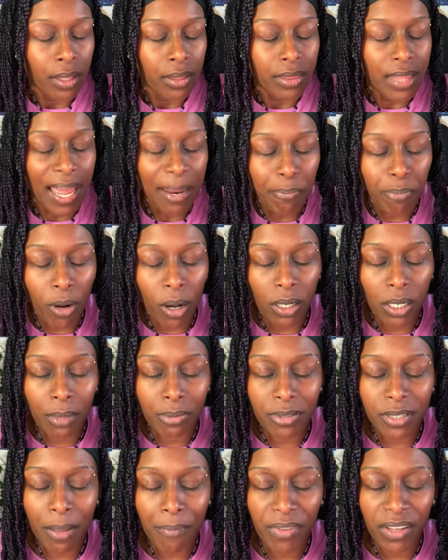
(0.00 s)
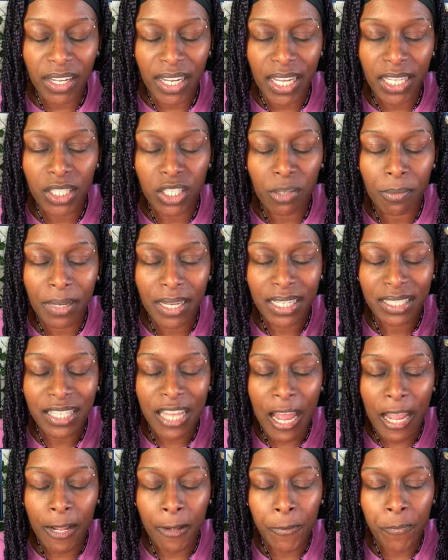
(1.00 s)
That brought up something into me. It's
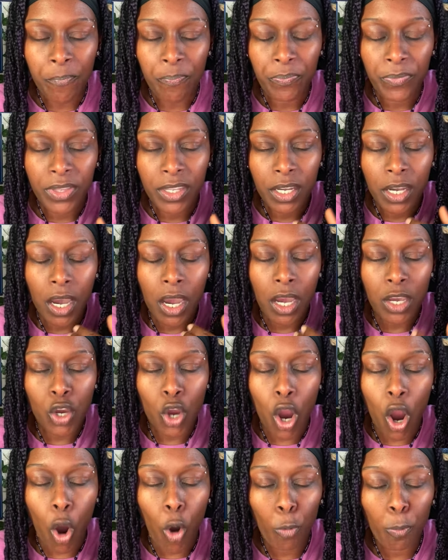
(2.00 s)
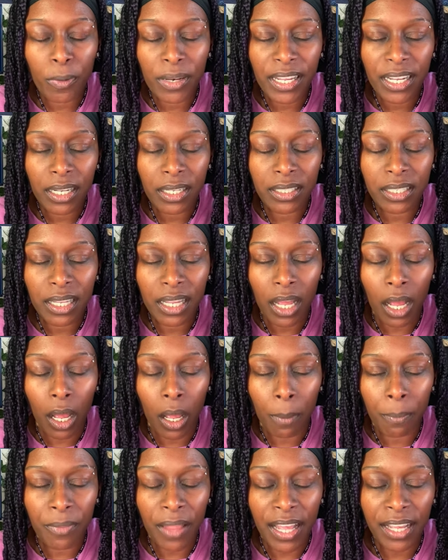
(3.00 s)
like you're opening
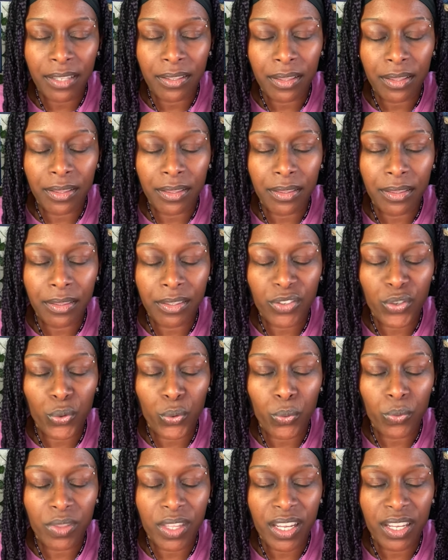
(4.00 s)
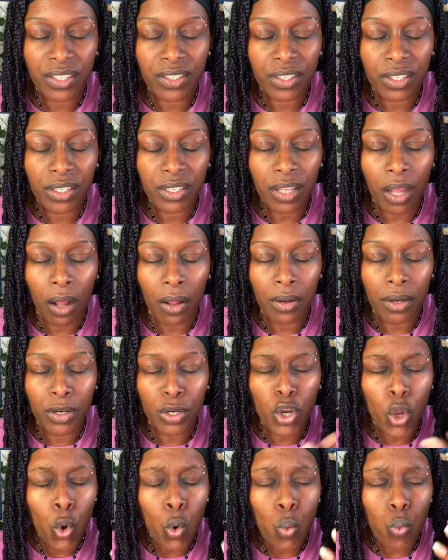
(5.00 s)
up like to this
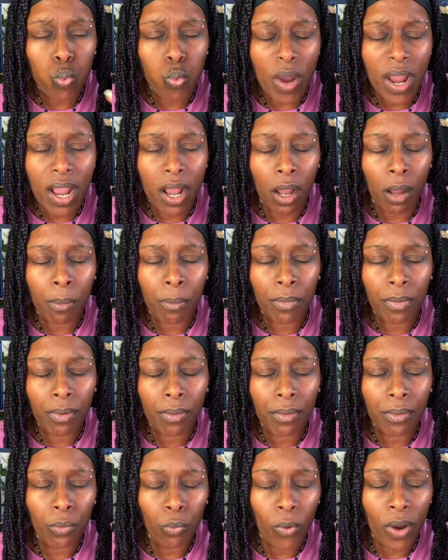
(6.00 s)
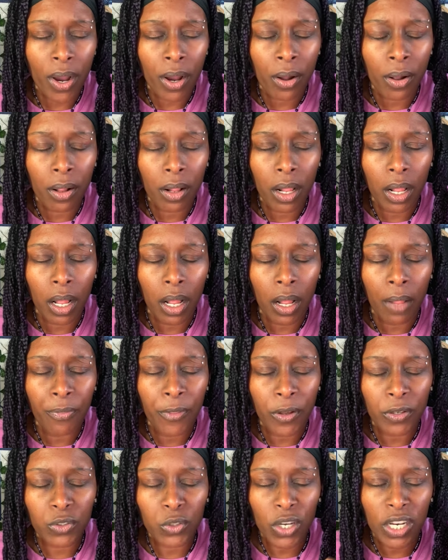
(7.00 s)
new realm where uh,
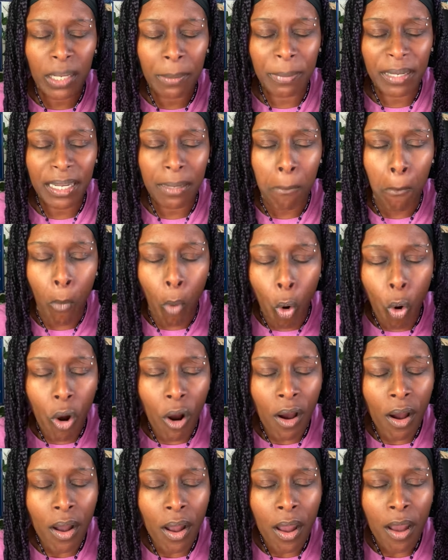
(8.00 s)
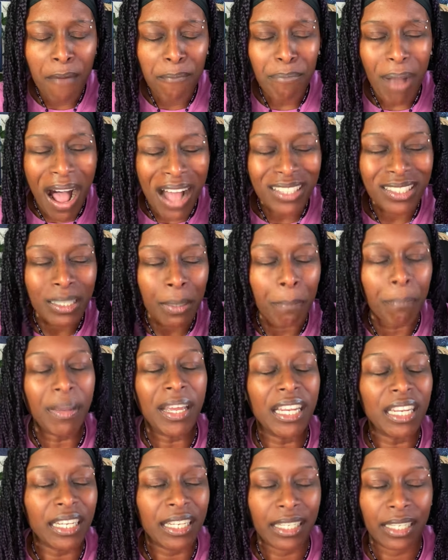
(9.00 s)
there's going to be more
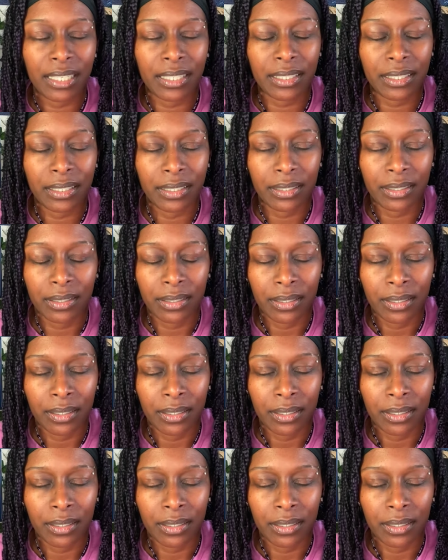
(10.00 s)
possibilities.